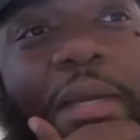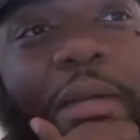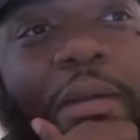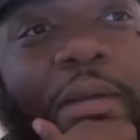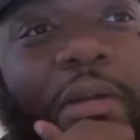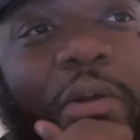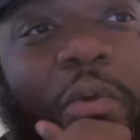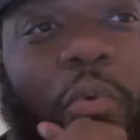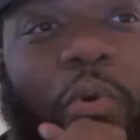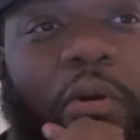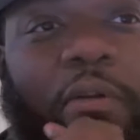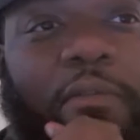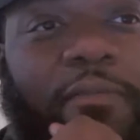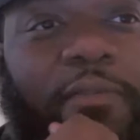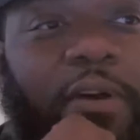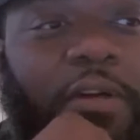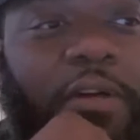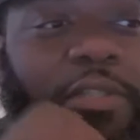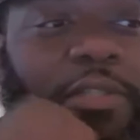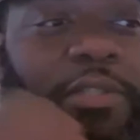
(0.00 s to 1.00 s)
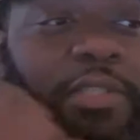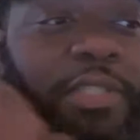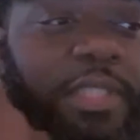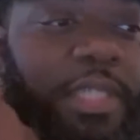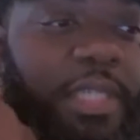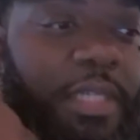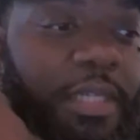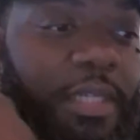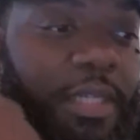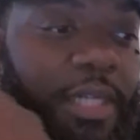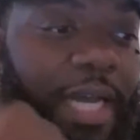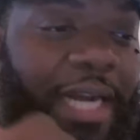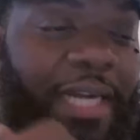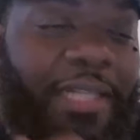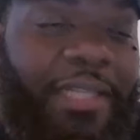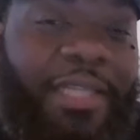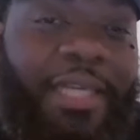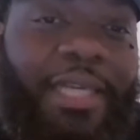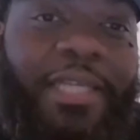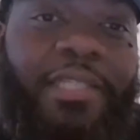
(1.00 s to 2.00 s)
All right. And the waterfall, you see
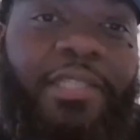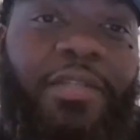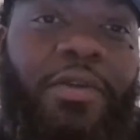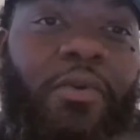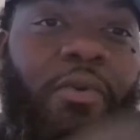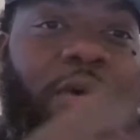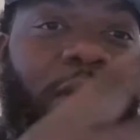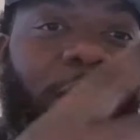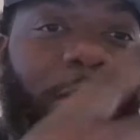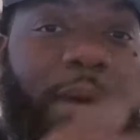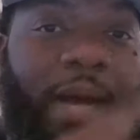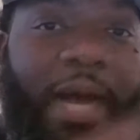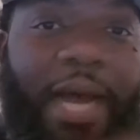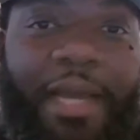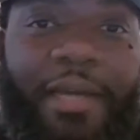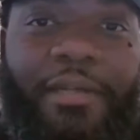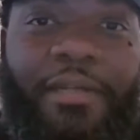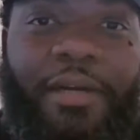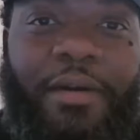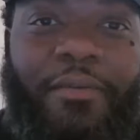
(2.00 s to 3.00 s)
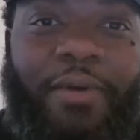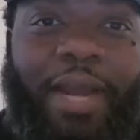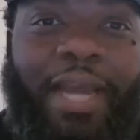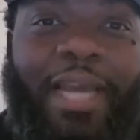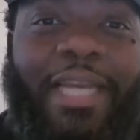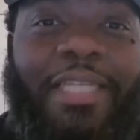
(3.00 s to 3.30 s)
a lot of things going by.